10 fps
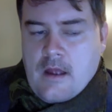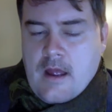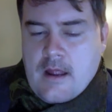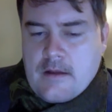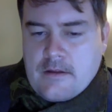
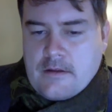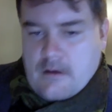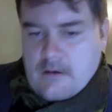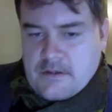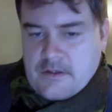and in the
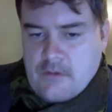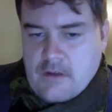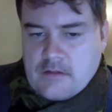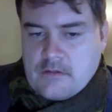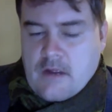current
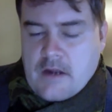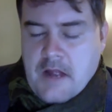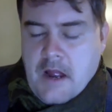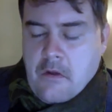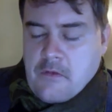situations right now.